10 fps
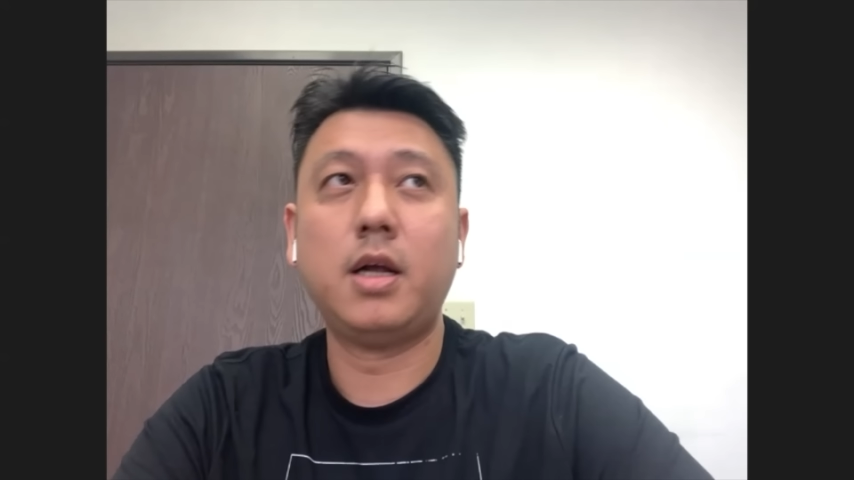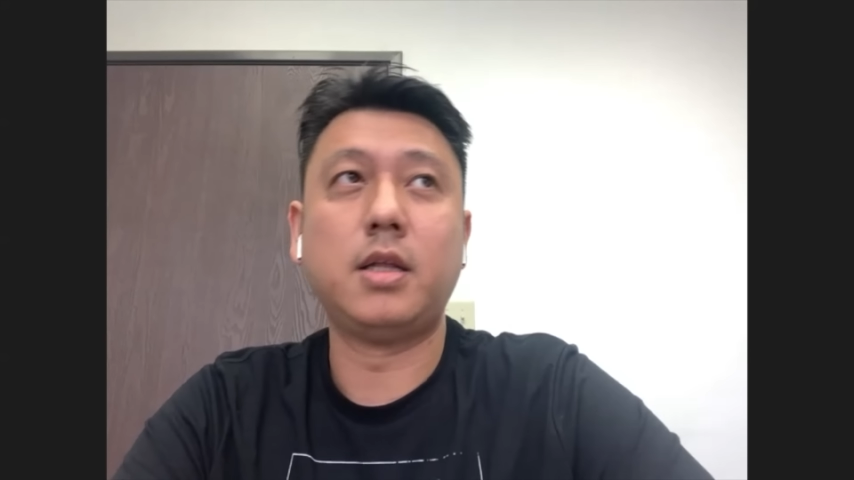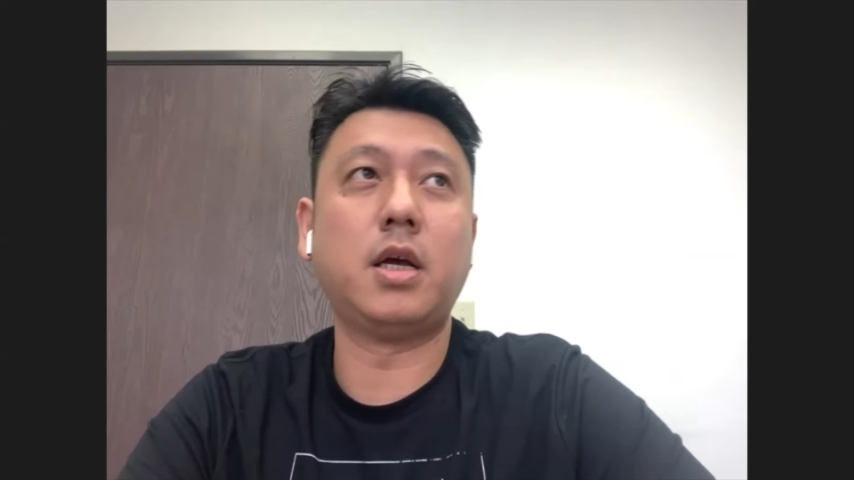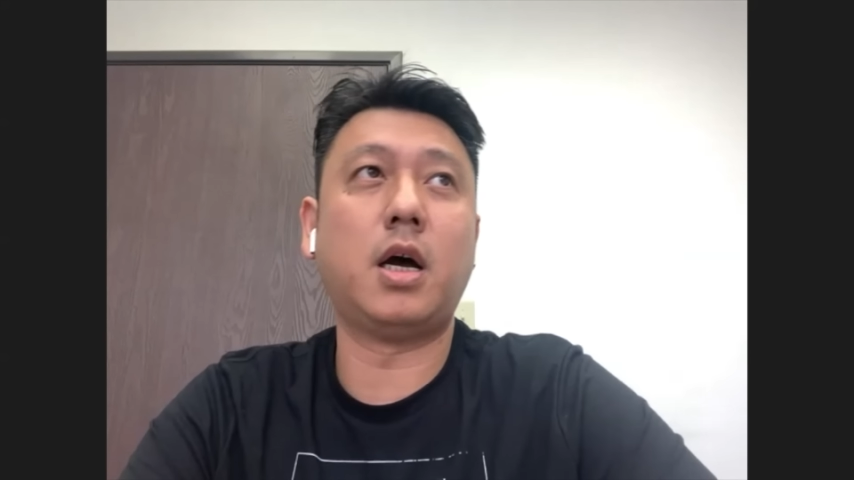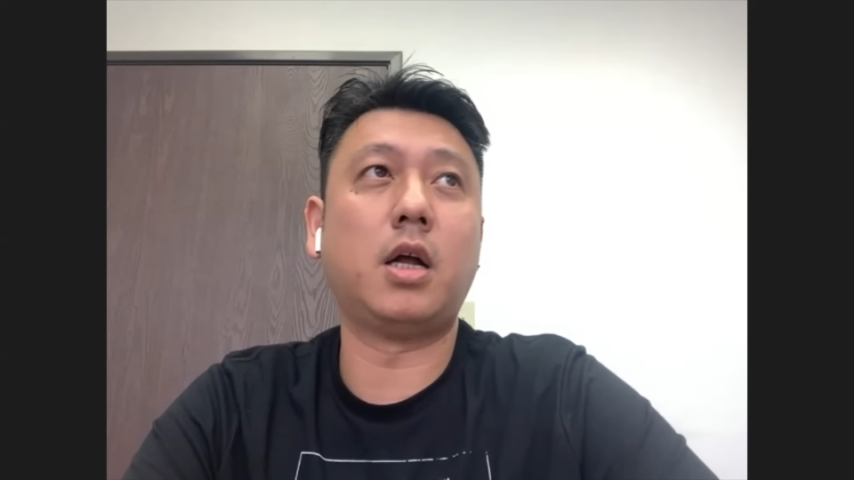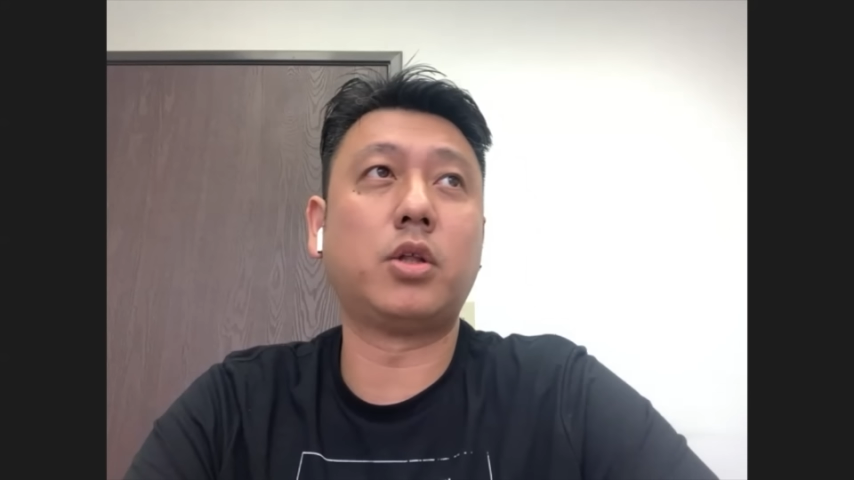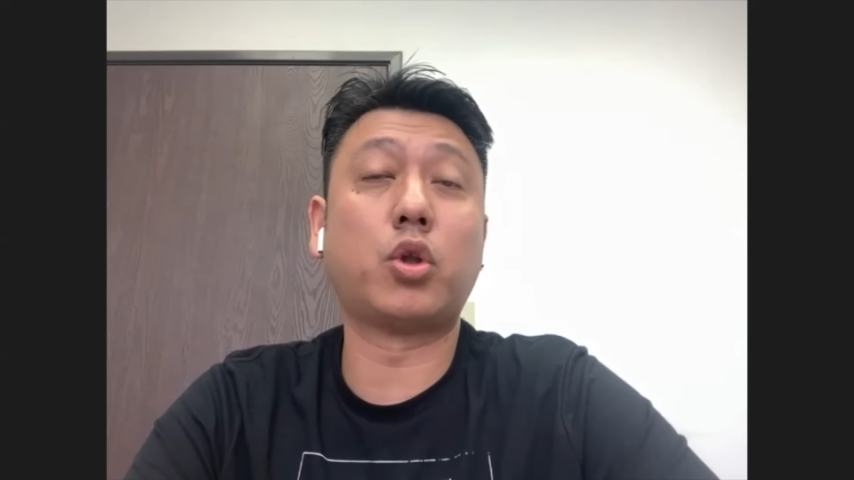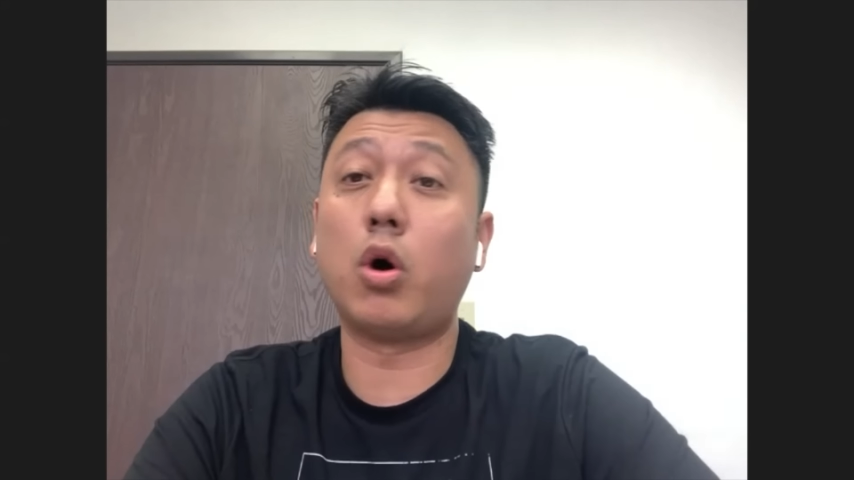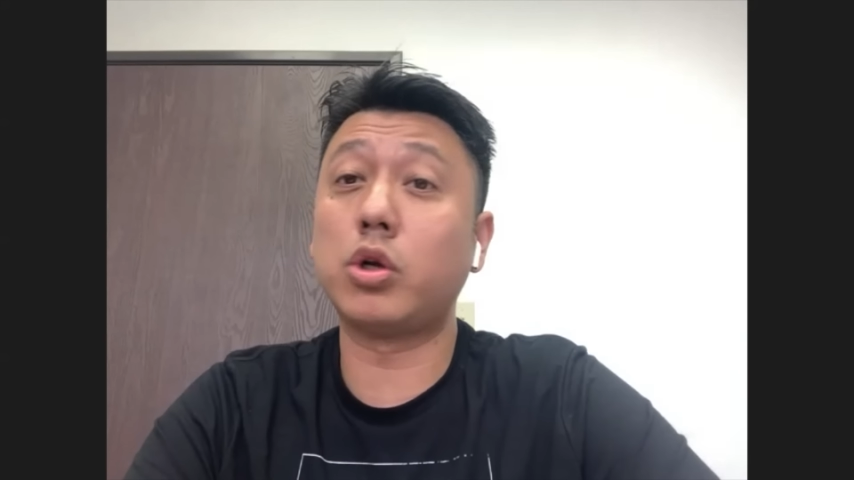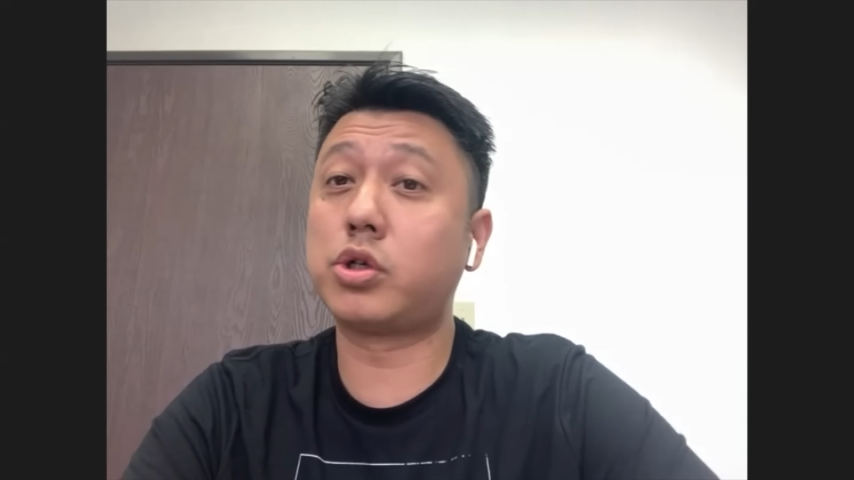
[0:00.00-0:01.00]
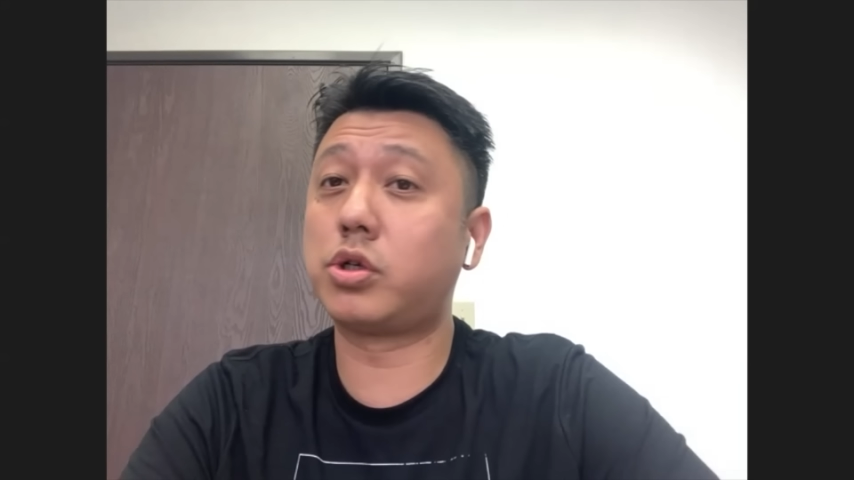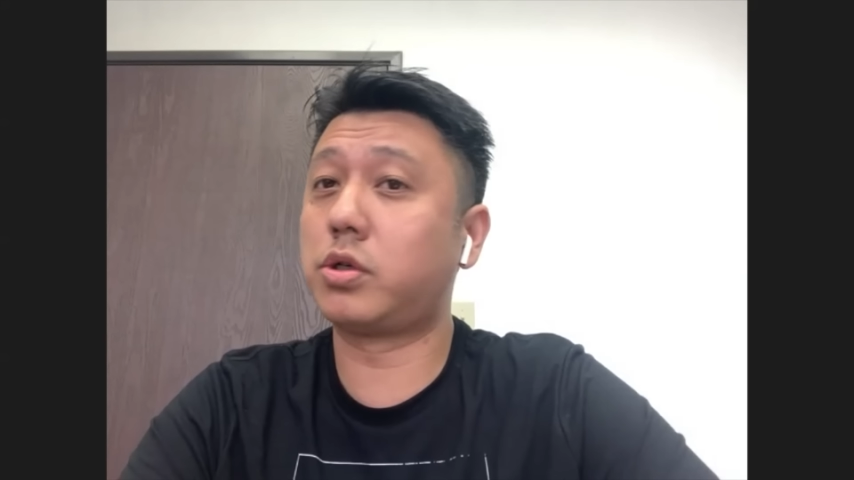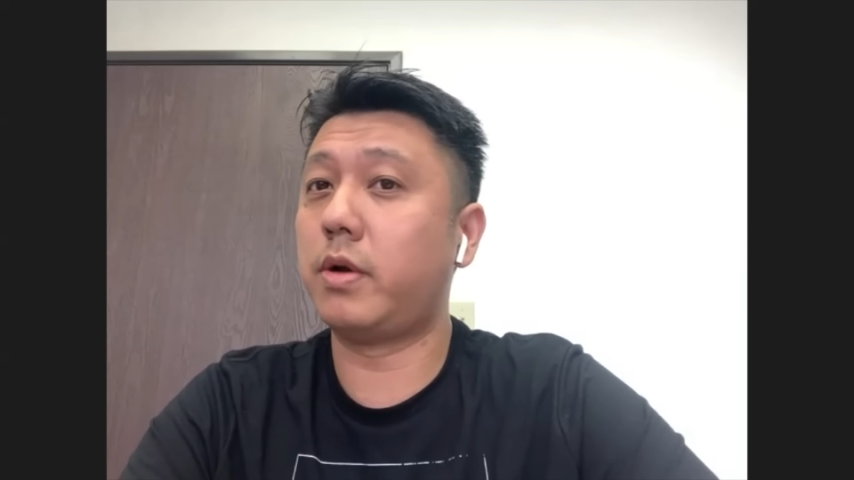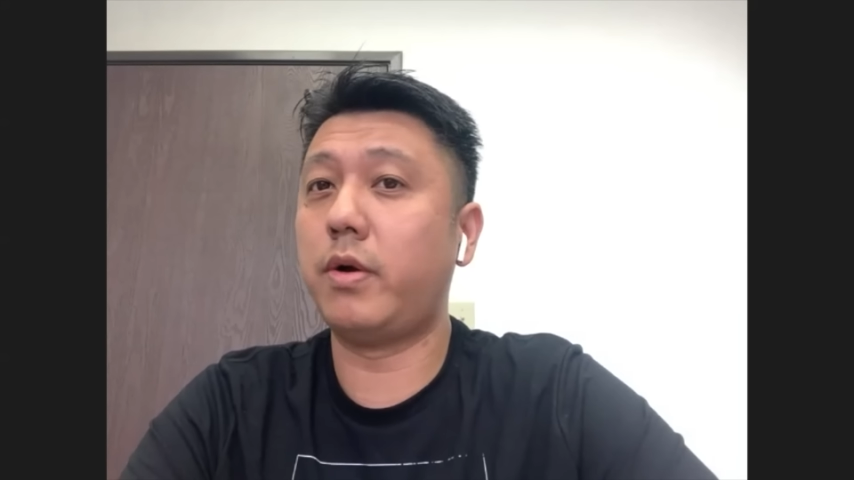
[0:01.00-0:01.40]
the Dodge